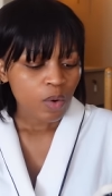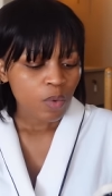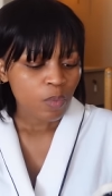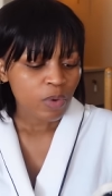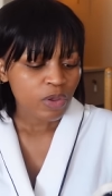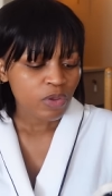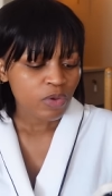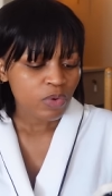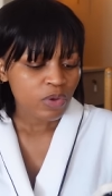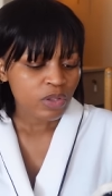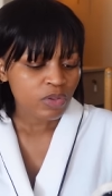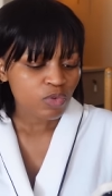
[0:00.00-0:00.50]

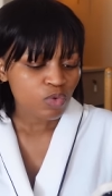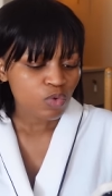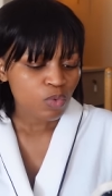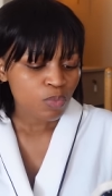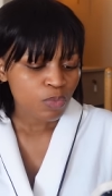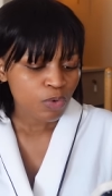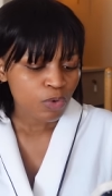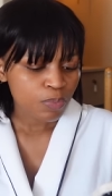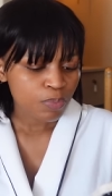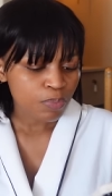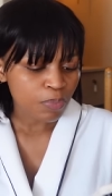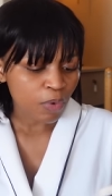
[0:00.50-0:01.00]
Were you into
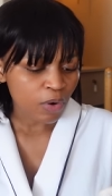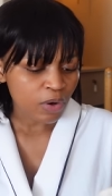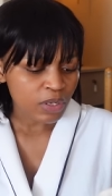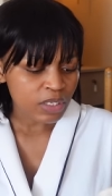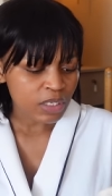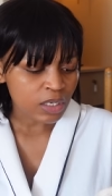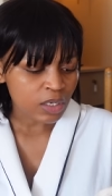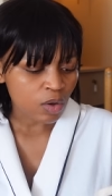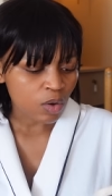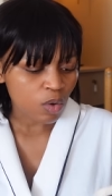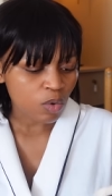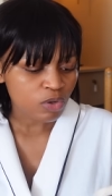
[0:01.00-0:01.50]
mood
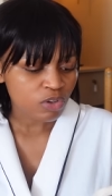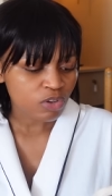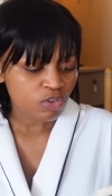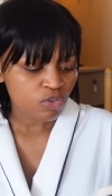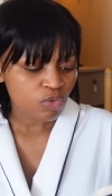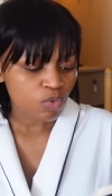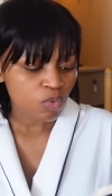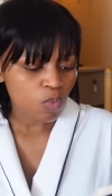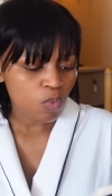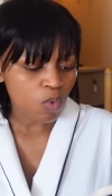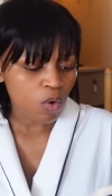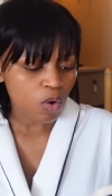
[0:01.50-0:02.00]
boarding or did
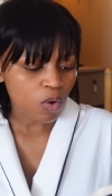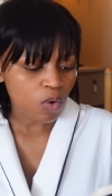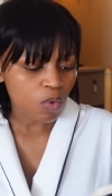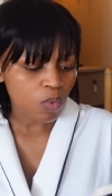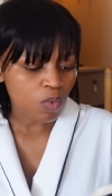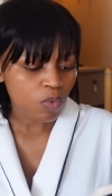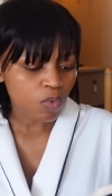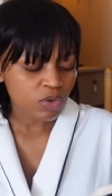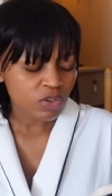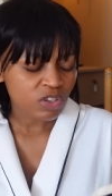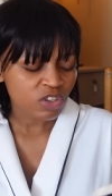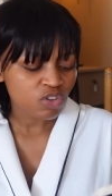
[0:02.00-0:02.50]
you work
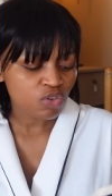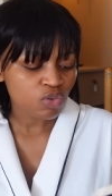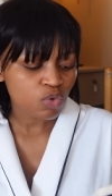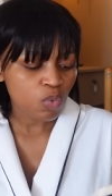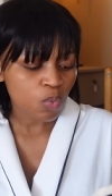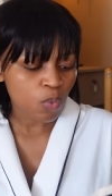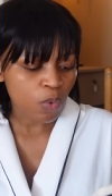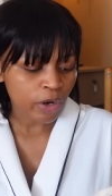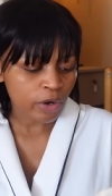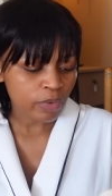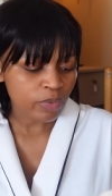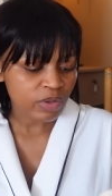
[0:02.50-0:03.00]
did you
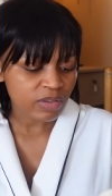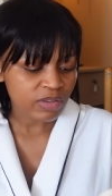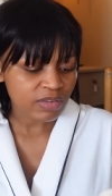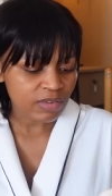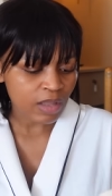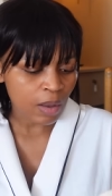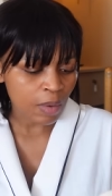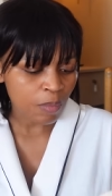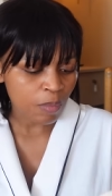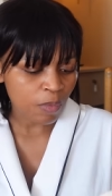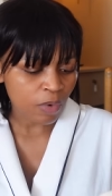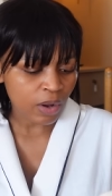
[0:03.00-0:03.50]
work with
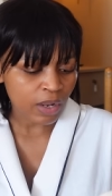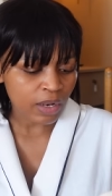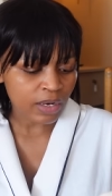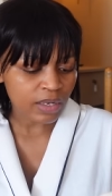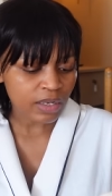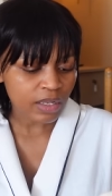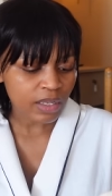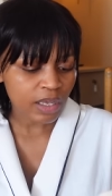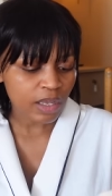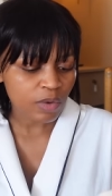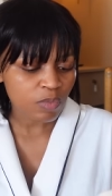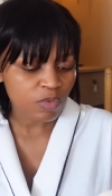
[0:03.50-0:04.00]

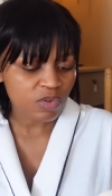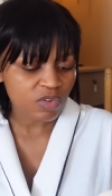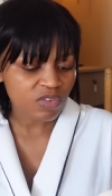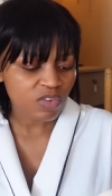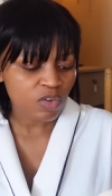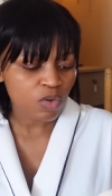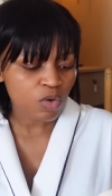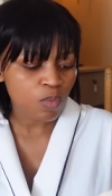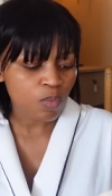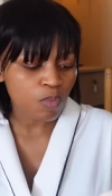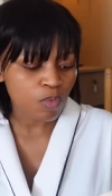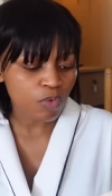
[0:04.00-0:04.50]
someone? Can we
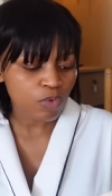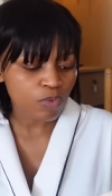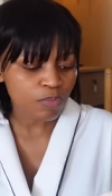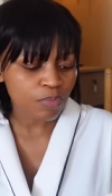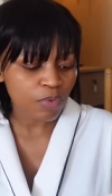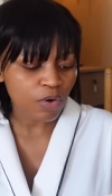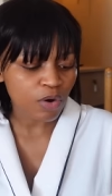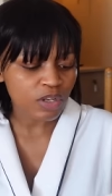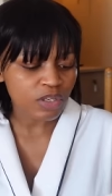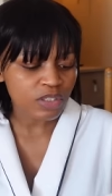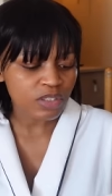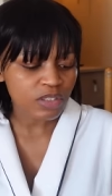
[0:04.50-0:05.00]
see your mood
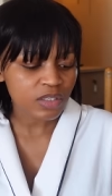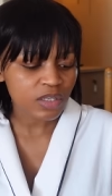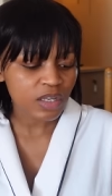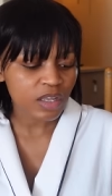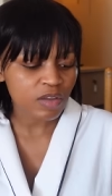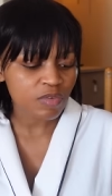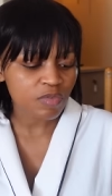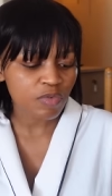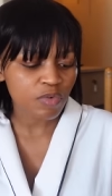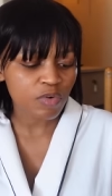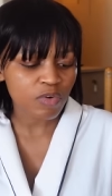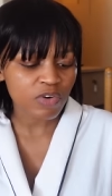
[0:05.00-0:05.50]
board
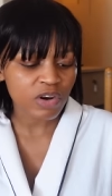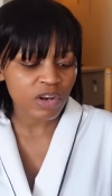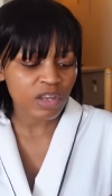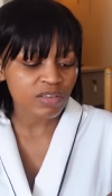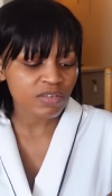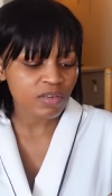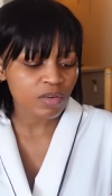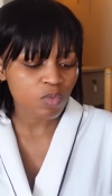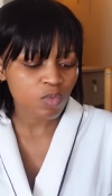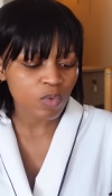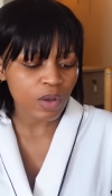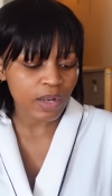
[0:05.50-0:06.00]
if you
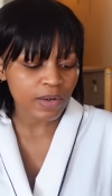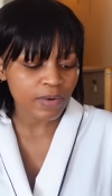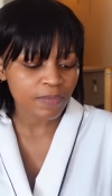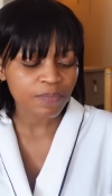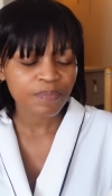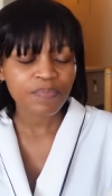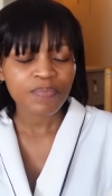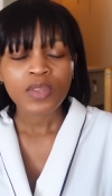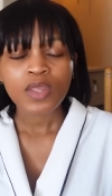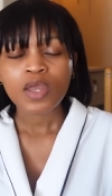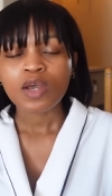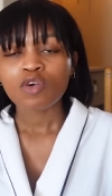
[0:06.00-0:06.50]
created one?
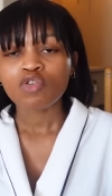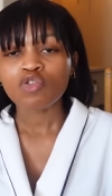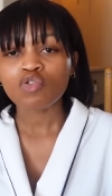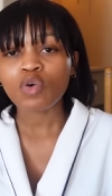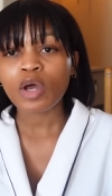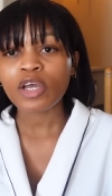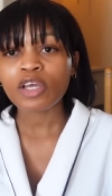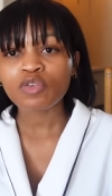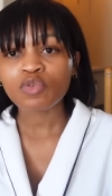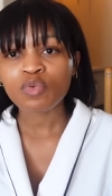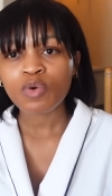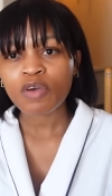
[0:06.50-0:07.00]
So
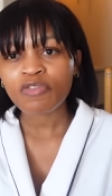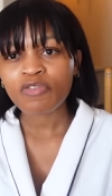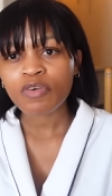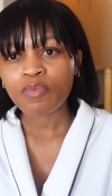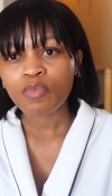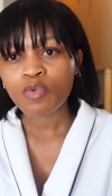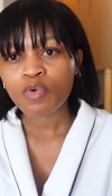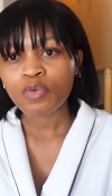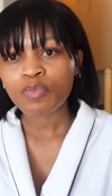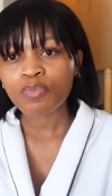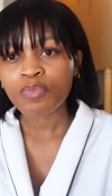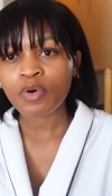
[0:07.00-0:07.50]
I do have a
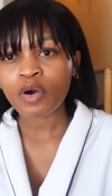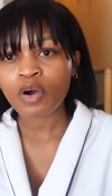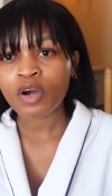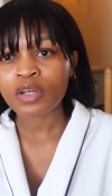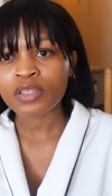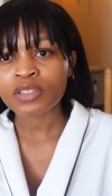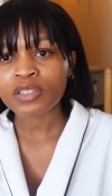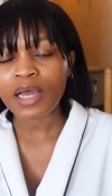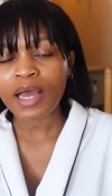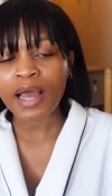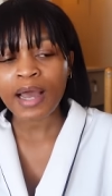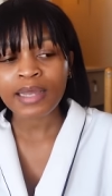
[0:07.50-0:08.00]
mood
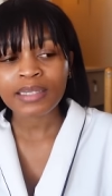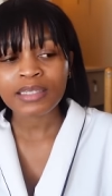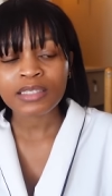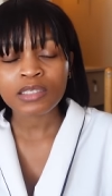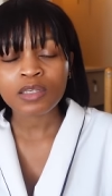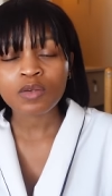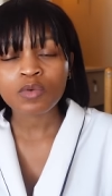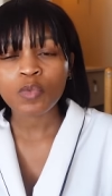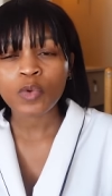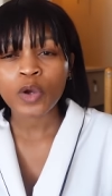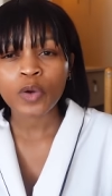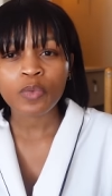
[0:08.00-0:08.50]
board. I
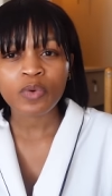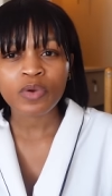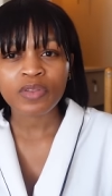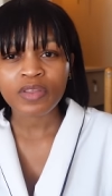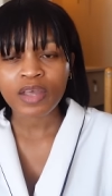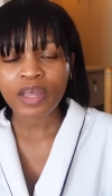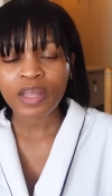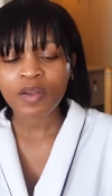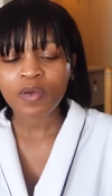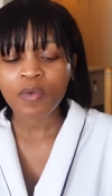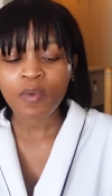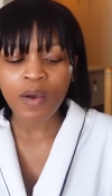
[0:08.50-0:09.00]
didn't work with
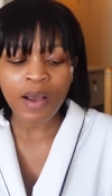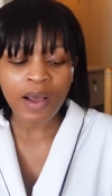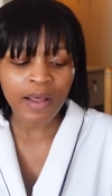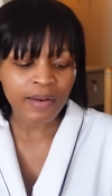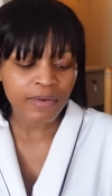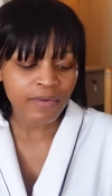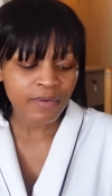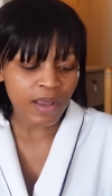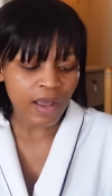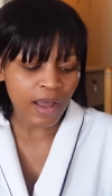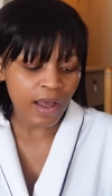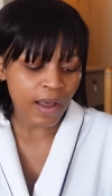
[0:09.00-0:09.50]
anyone.